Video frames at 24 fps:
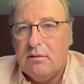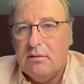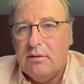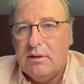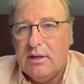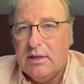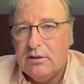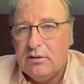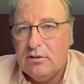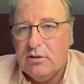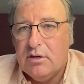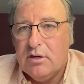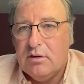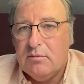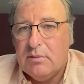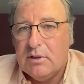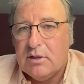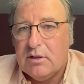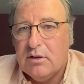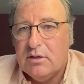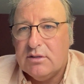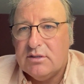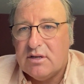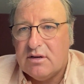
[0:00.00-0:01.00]
they're doing it
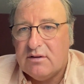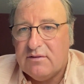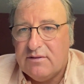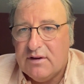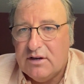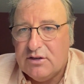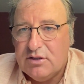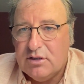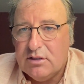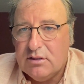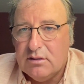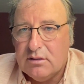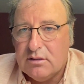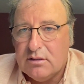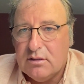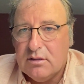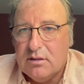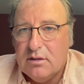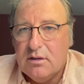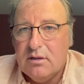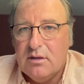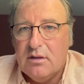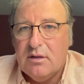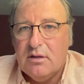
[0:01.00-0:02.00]
because they're efficient,
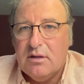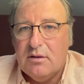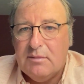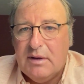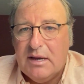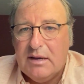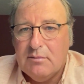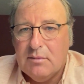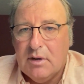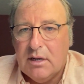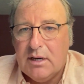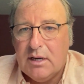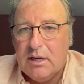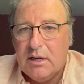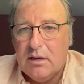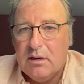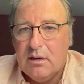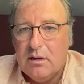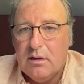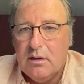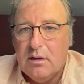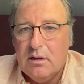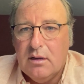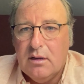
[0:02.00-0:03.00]
they make money,
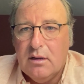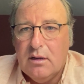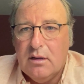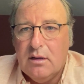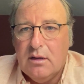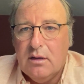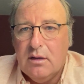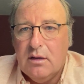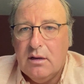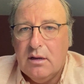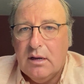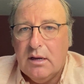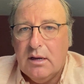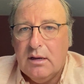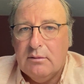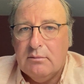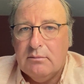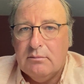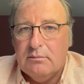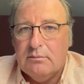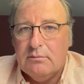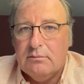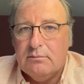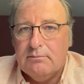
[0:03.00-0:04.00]

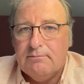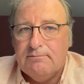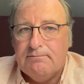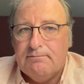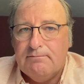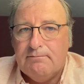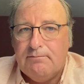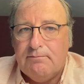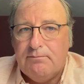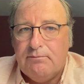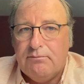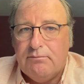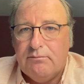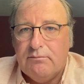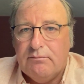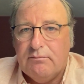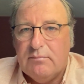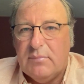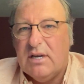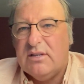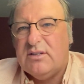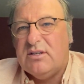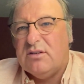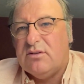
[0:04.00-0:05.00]
but
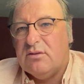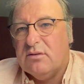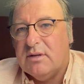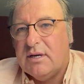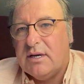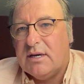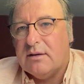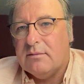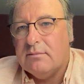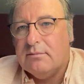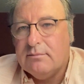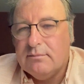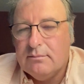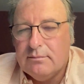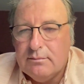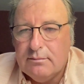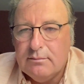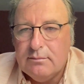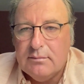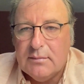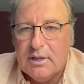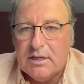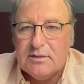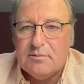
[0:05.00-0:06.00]
I just don't like them.
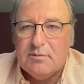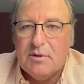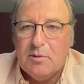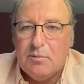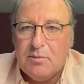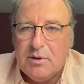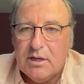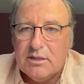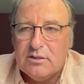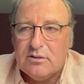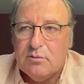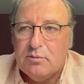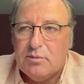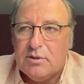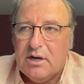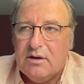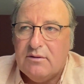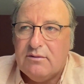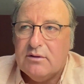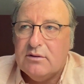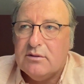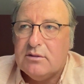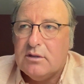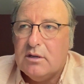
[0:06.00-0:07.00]
That's my personal
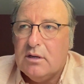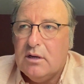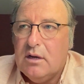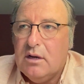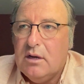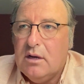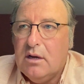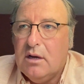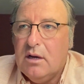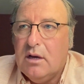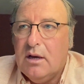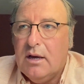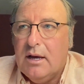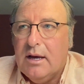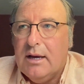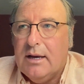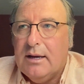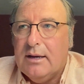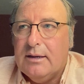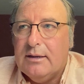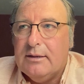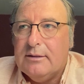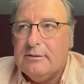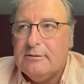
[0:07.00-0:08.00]
preference.
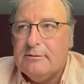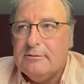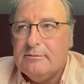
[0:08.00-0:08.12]
You